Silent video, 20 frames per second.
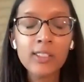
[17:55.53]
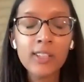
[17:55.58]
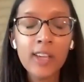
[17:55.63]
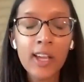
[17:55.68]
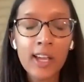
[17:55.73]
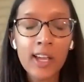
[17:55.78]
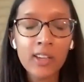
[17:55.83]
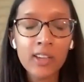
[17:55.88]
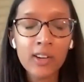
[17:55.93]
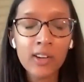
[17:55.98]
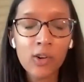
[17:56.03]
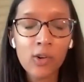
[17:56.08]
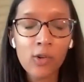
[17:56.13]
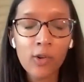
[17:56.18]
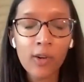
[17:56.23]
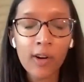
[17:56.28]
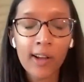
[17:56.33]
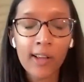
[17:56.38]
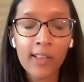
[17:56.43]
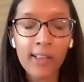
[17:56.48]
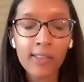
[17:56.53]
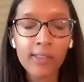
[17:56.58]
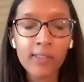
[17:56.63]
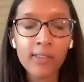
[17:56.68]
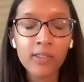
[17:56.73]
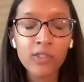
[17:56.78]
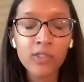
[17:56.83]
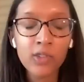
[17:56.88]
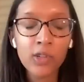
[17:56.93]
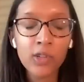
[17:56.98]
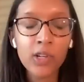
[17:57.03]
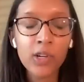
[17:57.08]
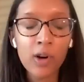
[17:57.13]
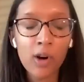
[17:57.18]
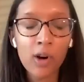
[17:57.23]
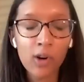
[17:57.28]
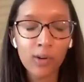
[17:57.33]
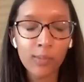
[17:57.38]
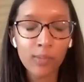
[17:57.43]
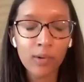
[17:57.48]
take your coins to
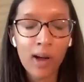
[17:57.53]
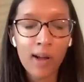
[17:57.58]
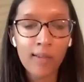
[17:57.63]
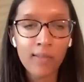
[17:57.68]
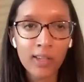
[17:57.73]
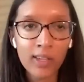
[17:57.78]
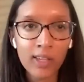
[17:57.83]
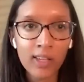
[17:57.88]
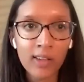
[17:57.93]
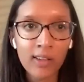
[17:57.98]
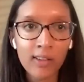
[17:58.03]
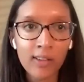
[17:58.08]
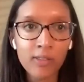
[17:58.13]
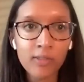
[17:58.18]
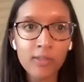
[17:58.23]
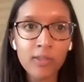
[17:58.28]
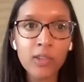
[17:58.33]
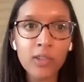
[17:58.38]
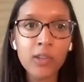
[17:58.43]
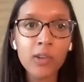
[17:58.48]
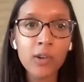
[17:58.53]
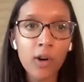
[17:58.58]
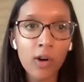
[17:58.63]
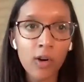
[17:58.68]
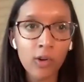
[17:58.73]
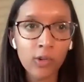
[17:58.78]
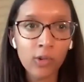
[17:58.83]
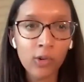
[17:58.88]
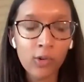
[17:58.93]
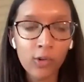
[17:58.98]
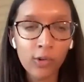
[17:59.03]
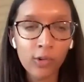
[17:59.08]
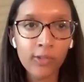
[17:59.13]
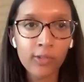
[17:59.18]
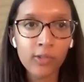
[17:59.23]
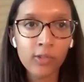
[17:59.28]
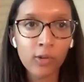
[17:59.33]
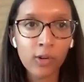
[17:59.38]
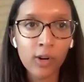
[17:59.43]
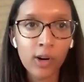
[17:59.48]
your own private keys, to your own cold
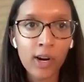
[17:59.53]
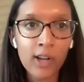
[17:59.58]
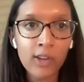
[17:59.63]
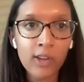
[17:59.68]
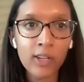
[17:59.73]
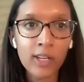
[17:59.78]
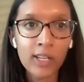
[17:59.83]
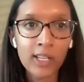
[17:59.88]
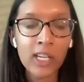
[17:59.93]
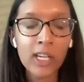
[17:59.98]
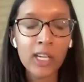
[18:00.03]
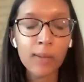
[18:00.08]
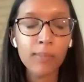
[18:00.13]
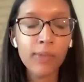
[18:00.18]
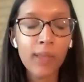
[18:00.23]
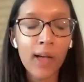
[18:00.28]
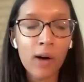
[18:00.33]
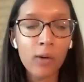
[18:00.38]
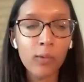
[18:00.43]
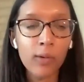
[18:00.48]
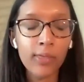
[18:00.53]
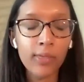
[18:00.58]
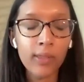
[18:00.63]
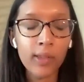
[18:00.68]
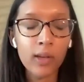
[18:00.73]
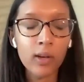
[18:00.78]
storage, and keep that with